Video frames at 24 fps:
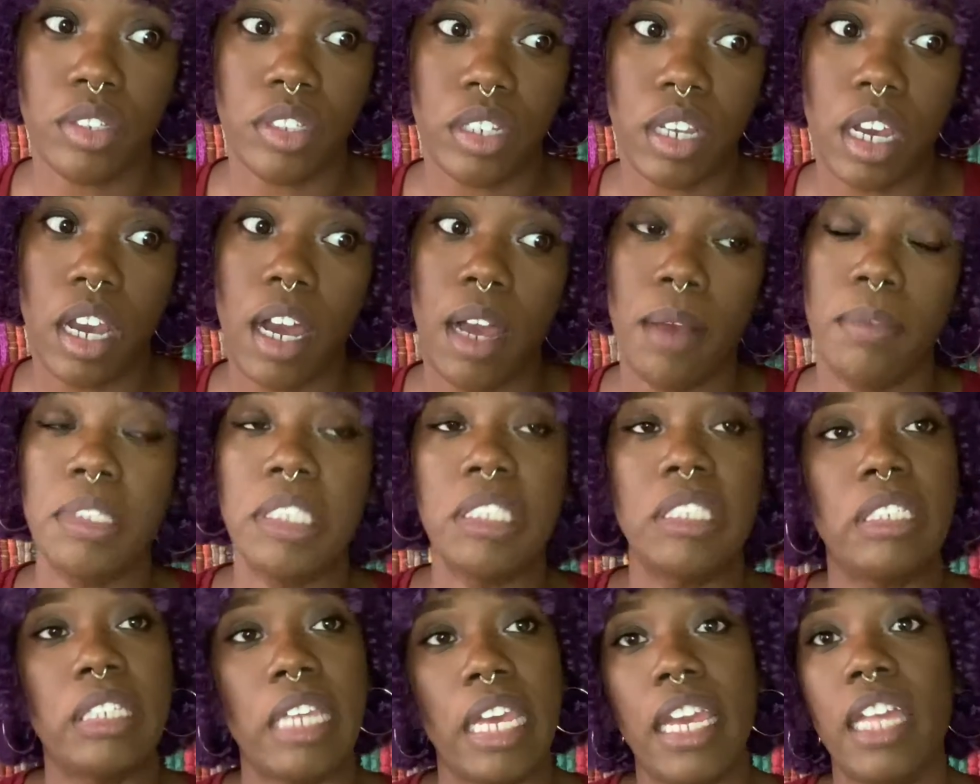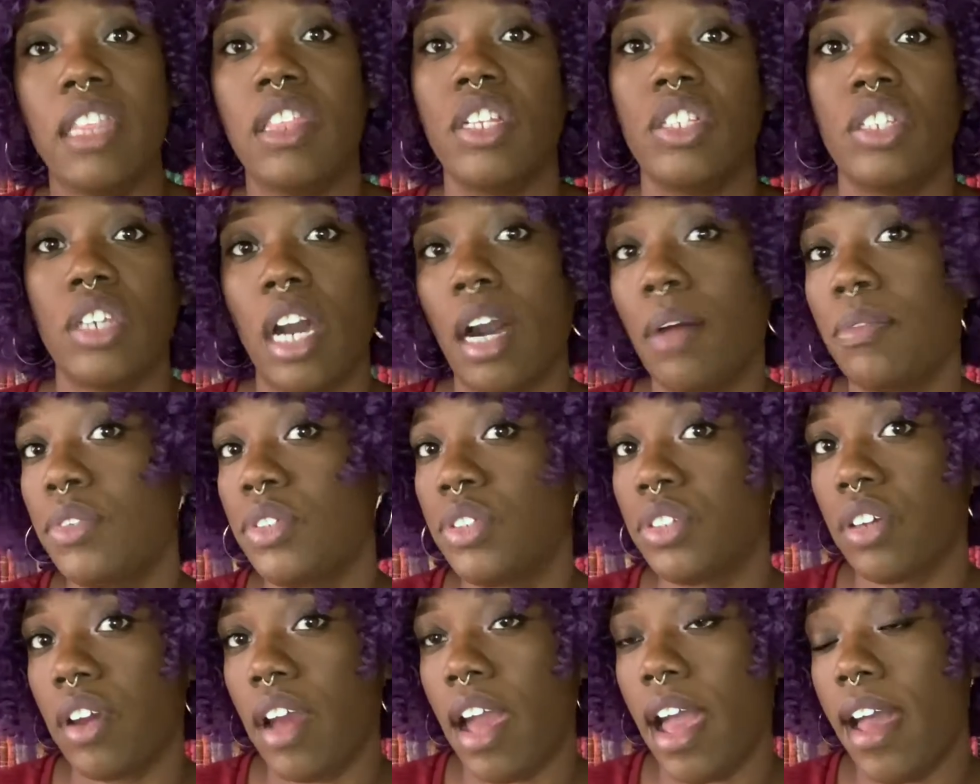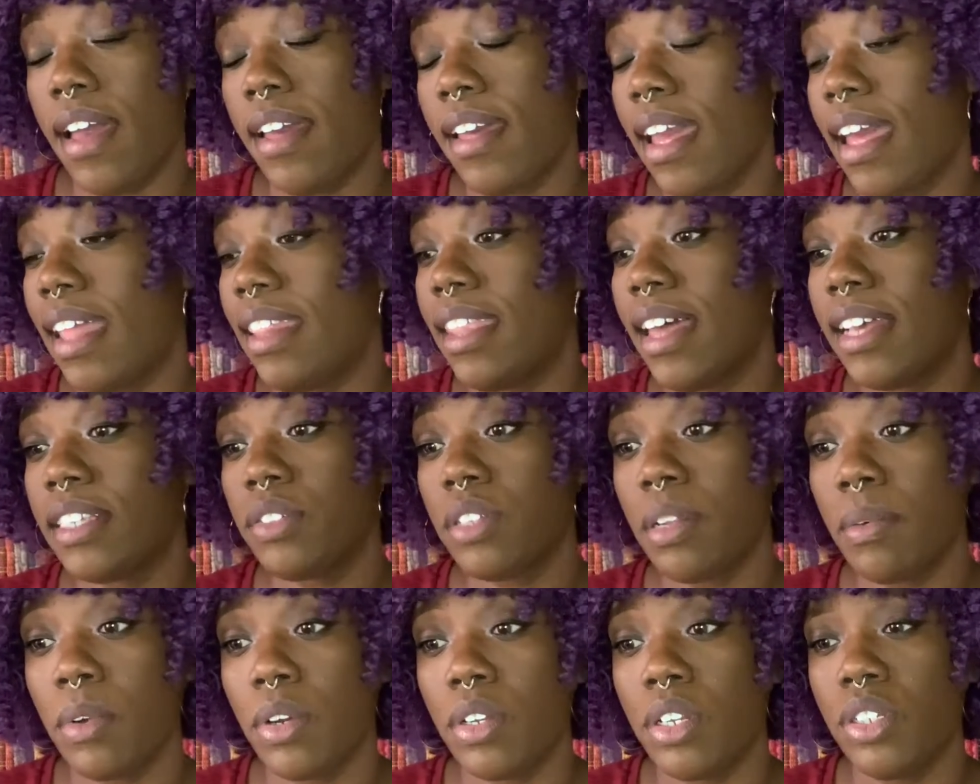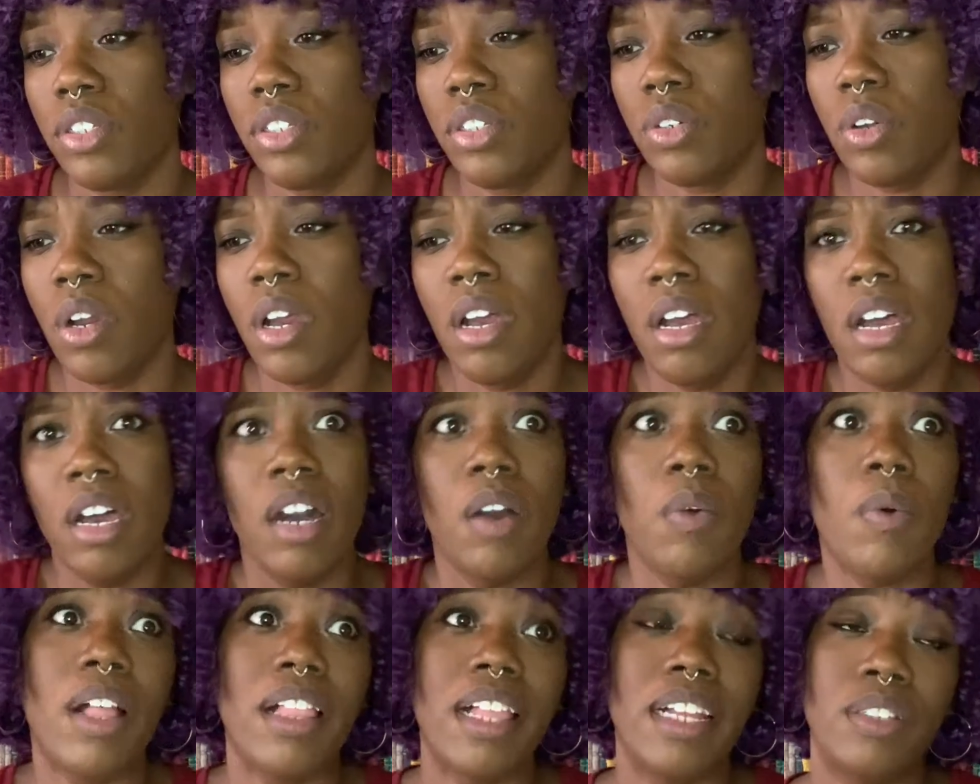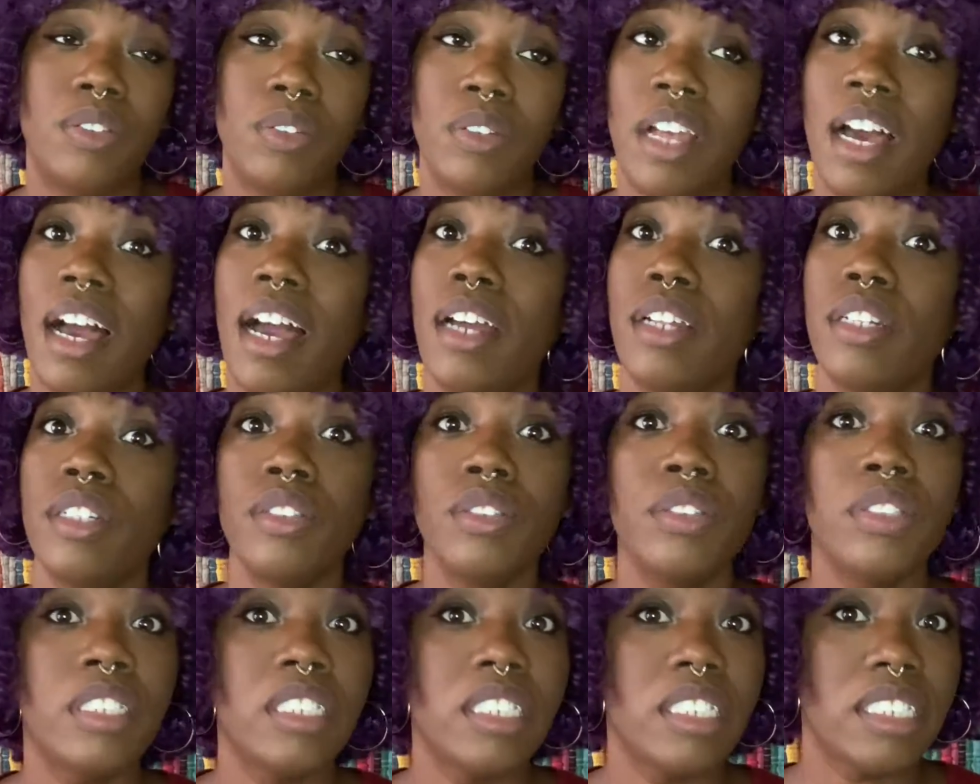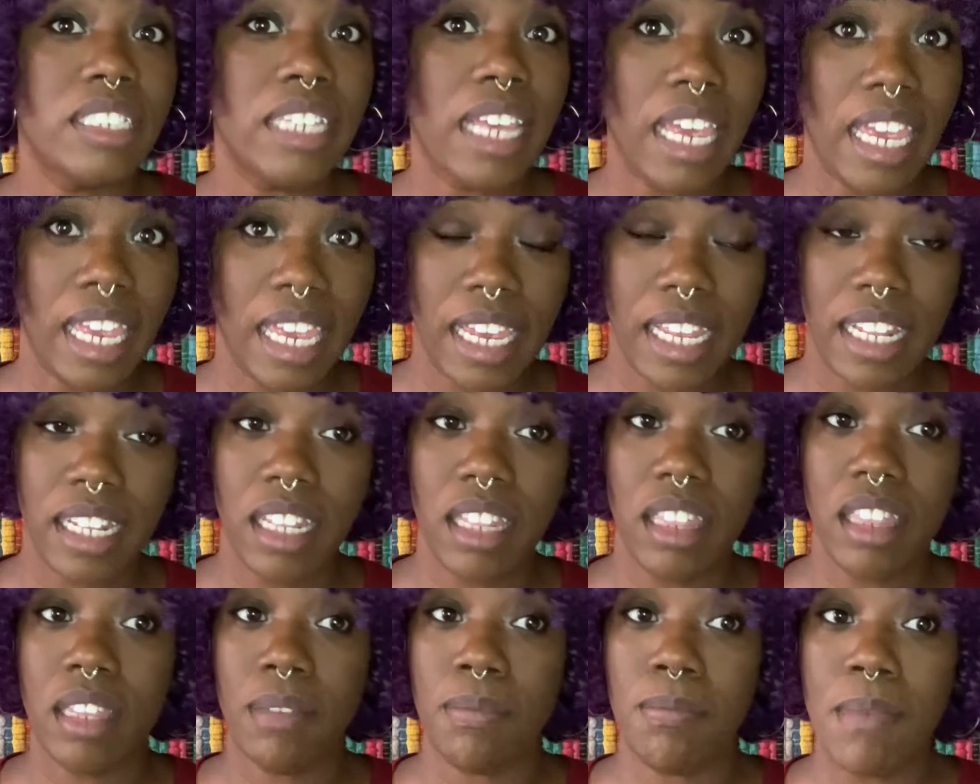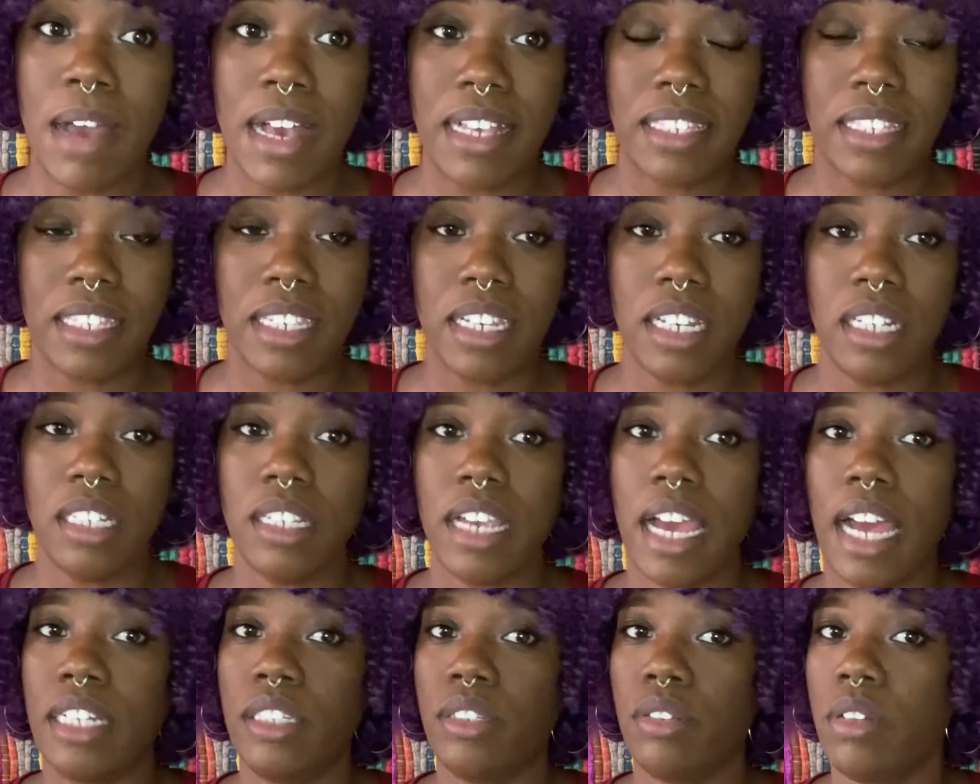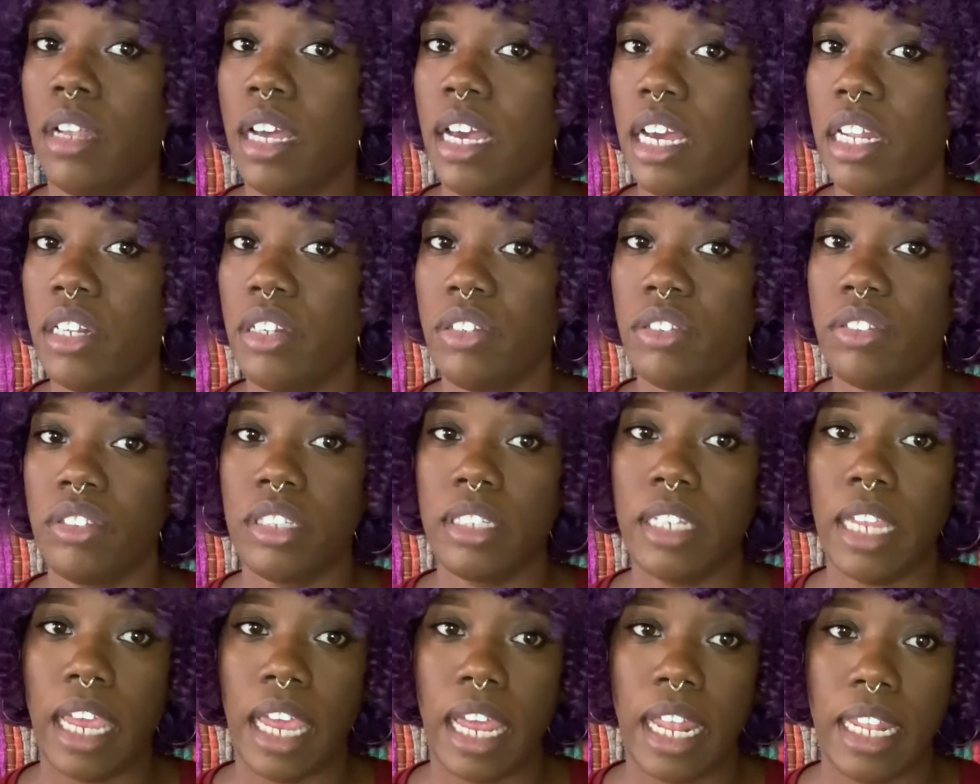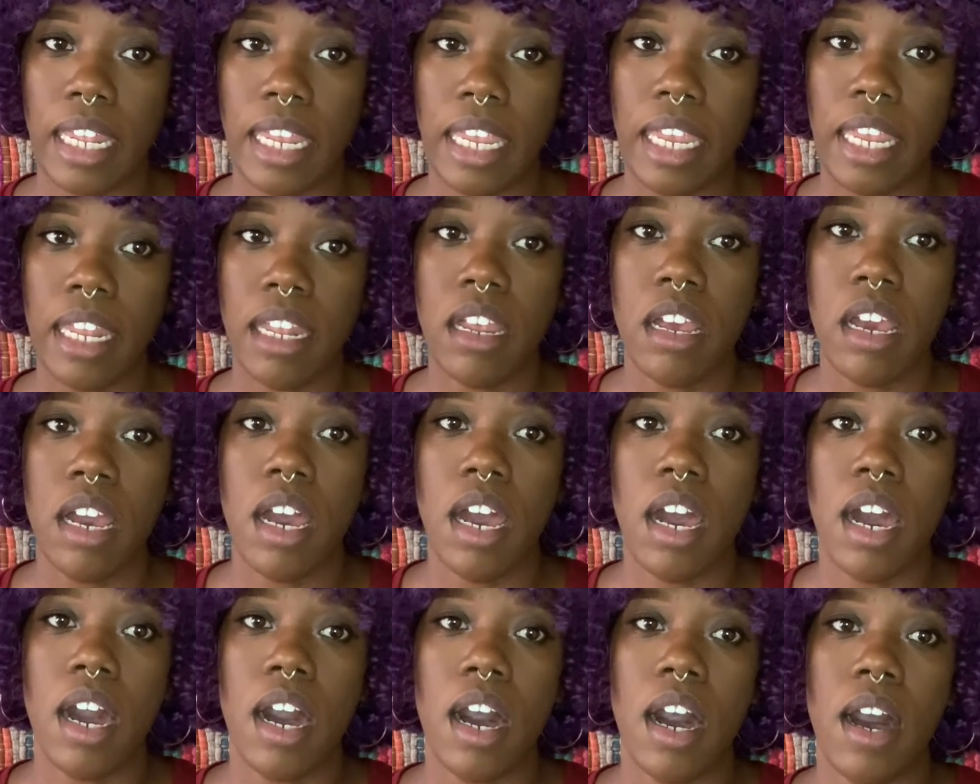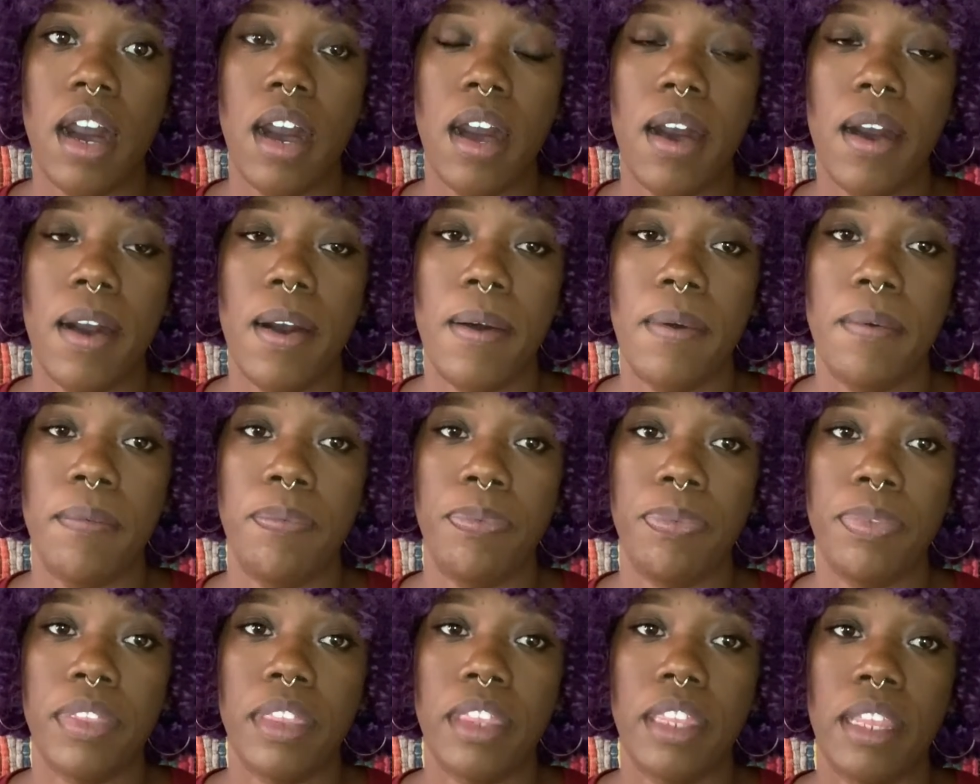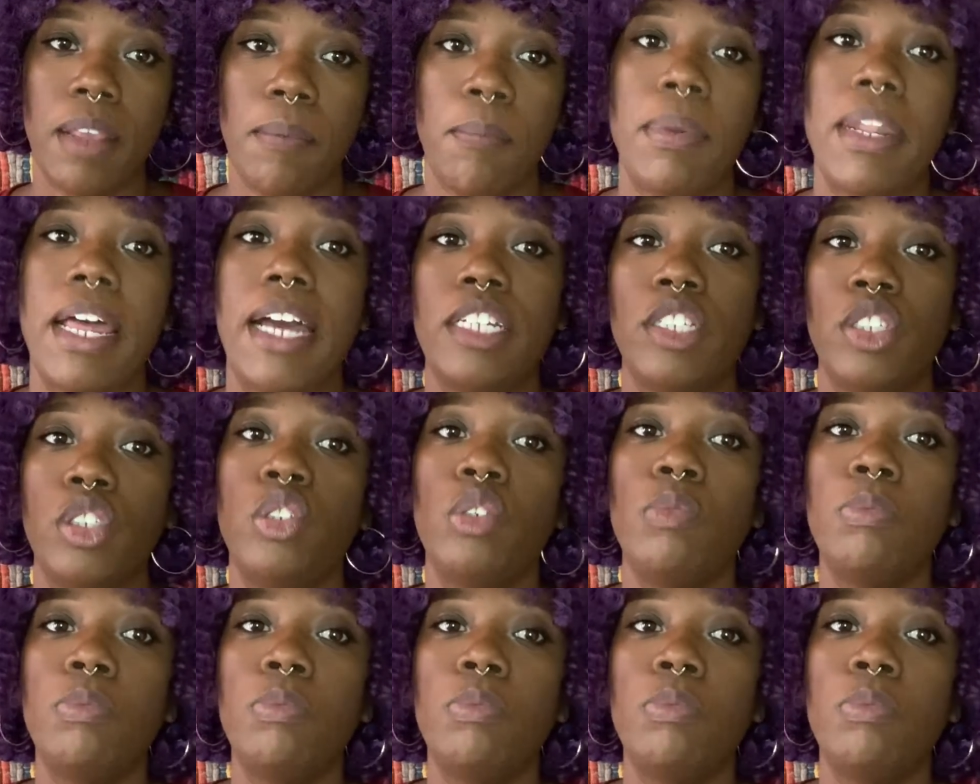job. Stay at the job that you're at. And that's what I'm going to do. While I do not understand the message, I do not understand it, but I do